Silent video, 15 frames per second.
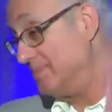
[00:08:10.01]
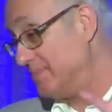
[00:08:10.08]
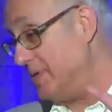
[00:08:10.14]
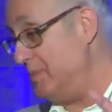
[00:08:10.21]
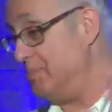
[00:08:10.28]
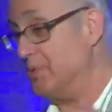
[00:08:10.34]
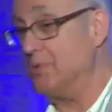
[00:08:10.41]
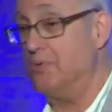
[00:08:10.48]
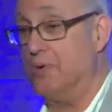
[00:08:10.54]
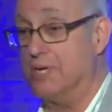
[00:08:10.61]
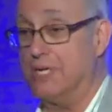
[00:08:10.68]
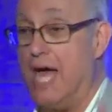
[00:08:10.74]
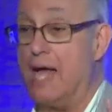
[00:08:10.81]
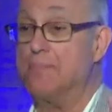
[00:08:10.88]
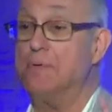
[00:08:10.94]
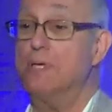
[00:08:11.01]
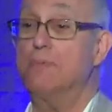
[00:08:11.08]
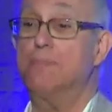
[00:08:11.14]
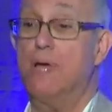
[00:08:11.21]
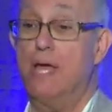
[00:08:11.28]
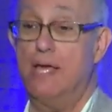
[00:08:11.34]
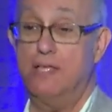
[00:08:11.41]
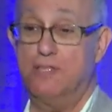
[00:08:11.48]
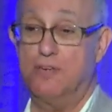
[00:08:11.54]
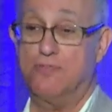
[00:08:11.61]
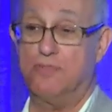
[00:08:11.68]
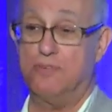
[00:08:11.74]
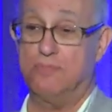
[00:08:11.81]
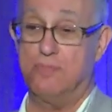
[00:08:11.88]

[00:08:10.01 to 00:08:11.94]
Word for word: people who are not being paid their full